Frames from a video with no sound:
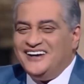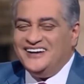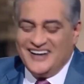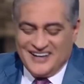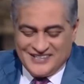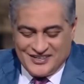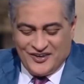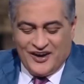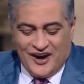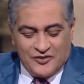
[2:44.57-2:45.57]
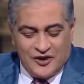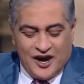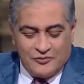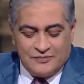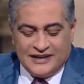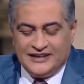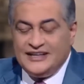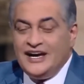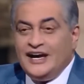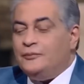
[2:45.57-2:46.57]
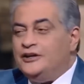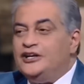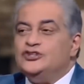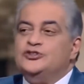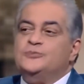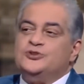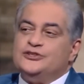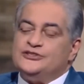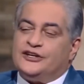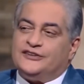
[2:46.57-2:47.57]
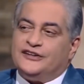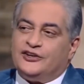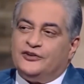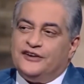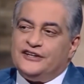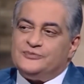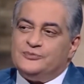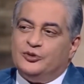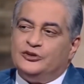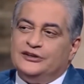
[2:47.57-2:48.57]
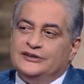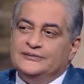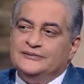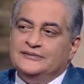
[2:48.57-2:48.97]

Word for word: okay, so how, how, many, how many Egyptians are there on Facebook?